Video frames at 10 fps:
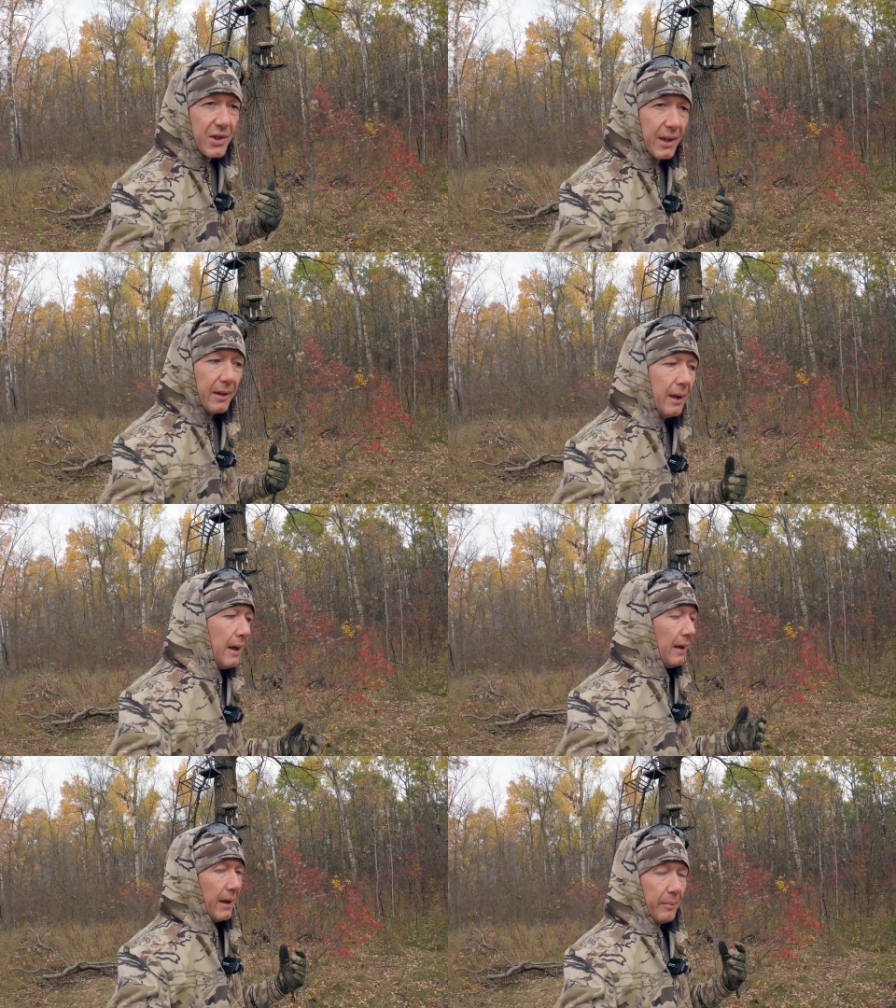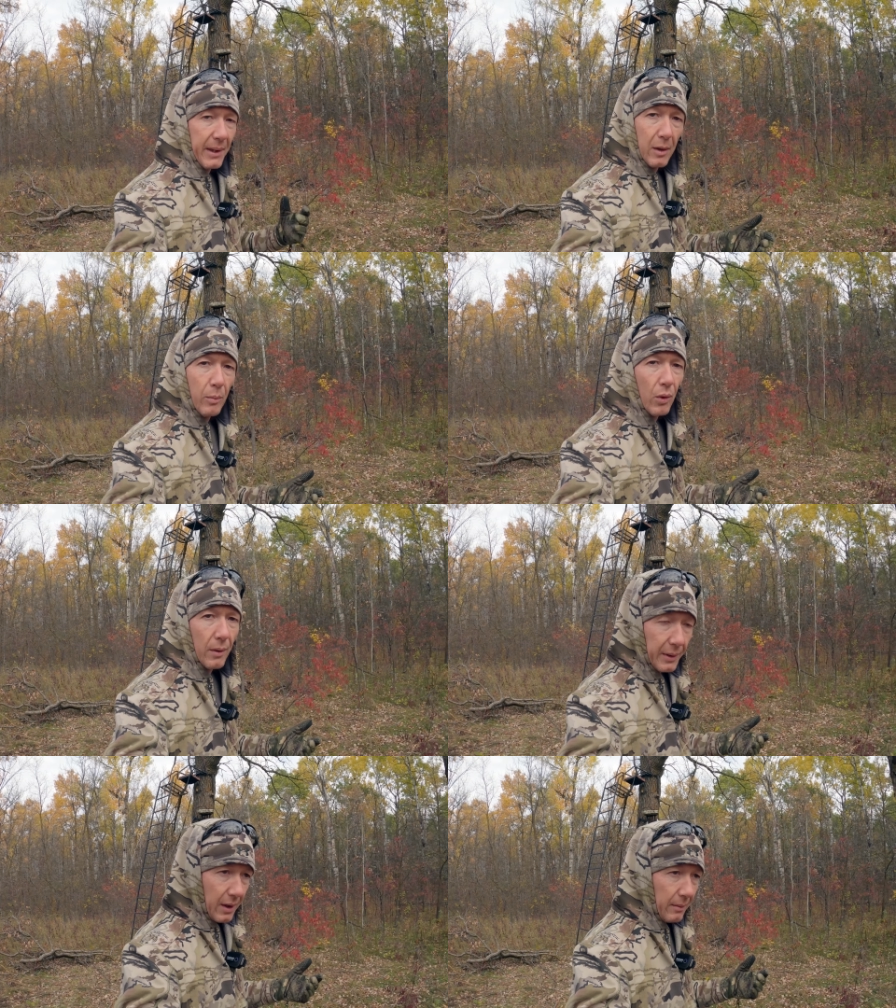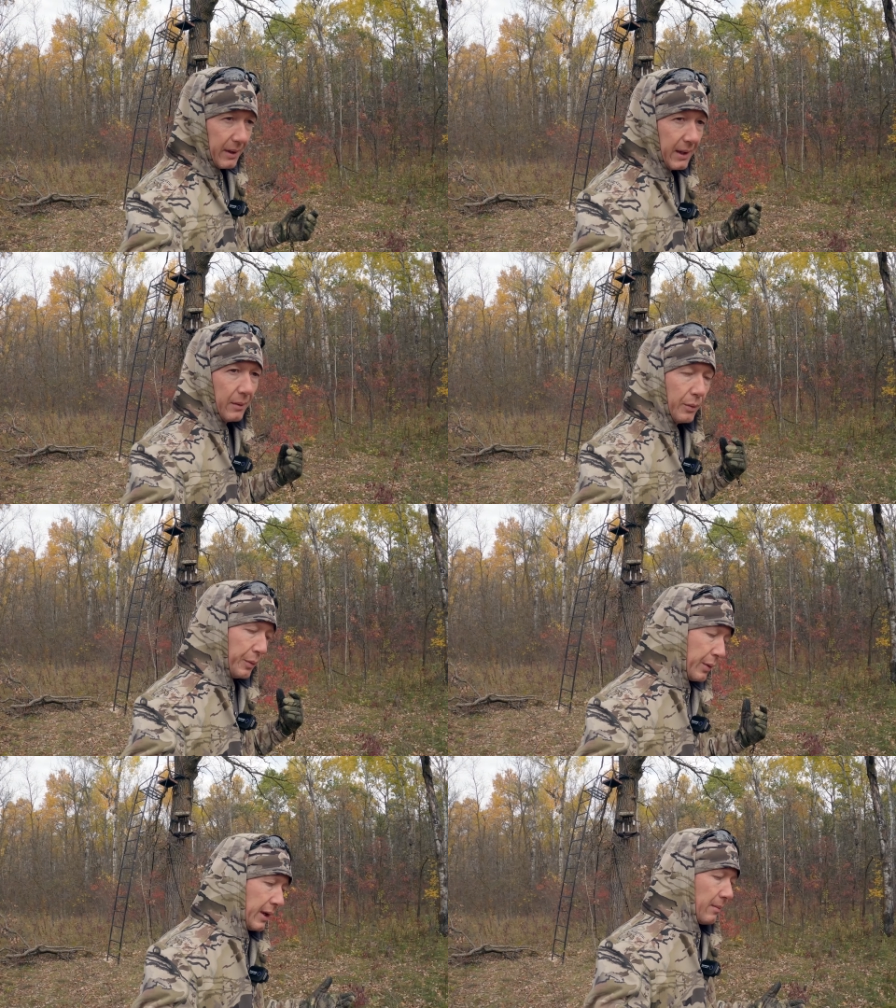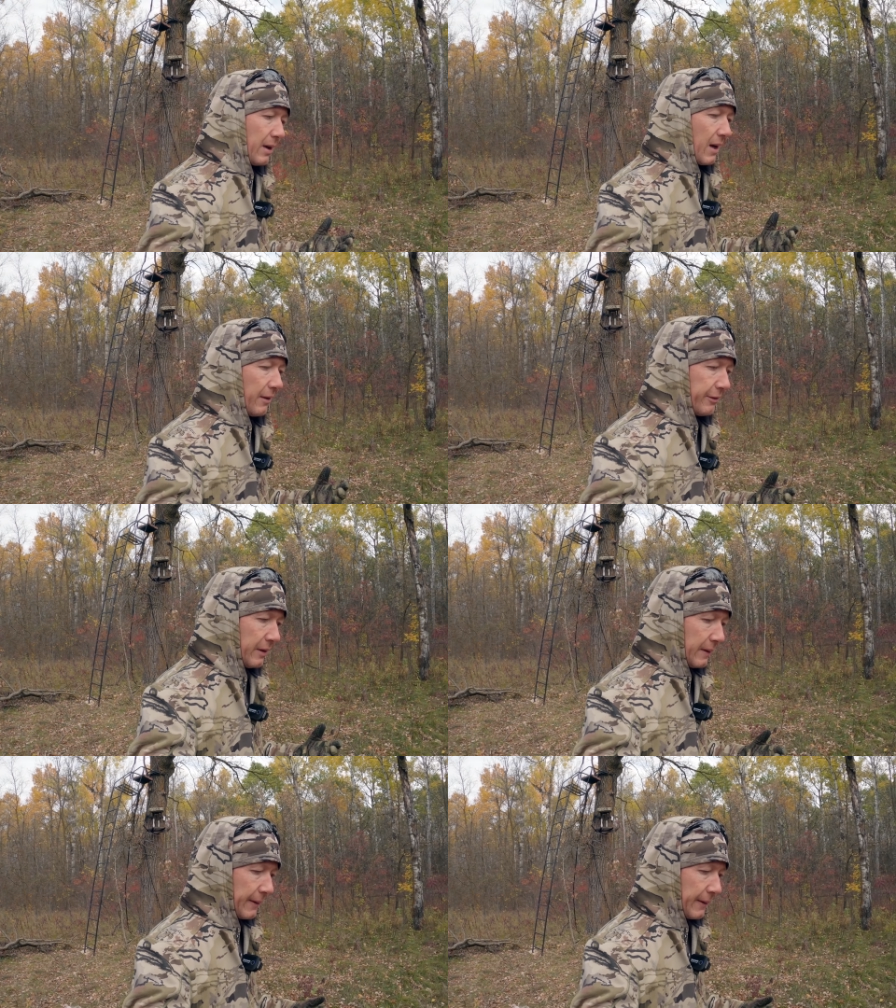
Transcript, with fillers: was in, that bigger boar would come in and we would run him off.